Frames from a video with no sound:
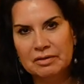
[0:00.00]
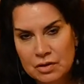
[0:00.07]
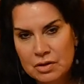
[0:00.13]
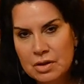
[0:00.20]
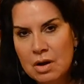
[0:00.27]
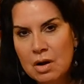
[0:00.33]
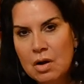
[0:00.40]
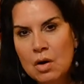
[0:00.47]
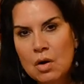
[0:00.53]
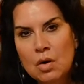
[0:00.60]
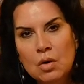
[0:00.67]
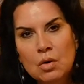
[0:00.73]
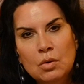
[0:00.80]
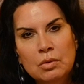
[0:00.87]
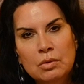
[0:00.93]

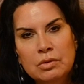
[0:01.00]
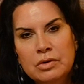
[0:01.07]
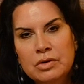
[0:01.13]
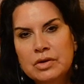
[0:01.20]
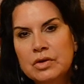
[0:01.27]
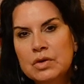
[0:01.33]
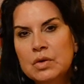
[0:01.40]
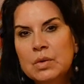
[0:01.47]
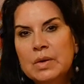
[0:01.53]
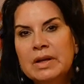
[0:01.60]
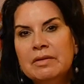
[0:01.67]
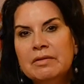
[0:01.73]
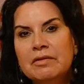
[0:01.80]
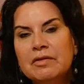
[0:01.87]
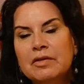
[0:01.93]
No new
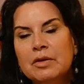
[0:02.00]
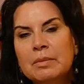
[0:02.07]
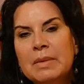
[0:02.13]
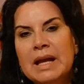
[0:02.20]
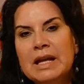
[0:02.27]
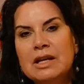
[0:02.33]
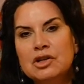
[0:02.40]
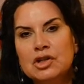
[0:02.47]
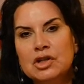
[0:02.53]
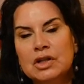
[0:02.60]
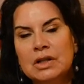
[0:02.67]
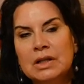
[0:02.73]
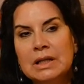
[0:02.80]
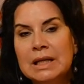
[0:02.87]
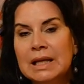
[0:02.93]

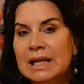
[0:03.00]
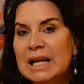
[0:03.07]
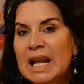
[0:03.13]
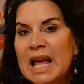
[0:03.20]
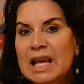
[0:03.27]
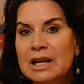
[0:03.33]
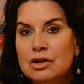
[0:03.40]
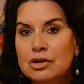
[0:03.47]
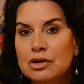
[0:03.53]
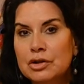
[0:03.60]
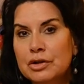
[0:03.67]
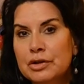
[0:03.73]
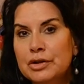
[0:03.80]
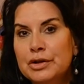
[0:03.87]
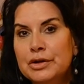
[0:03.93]
information can
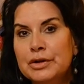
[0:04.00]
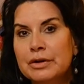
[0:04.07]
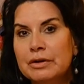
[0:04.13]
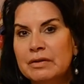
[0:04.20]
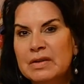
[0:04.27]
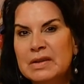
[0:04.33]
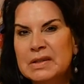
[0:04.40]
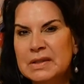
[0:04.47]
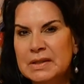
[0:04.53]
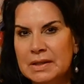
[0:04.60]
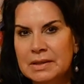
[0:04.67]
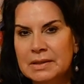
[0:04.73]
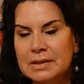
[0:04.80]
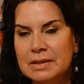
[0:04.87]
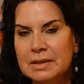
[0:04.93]
enter the nervous
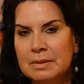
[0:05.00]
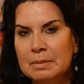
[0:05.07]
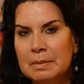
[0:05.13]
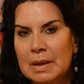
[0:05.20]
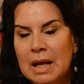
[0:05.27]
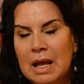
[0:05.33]
system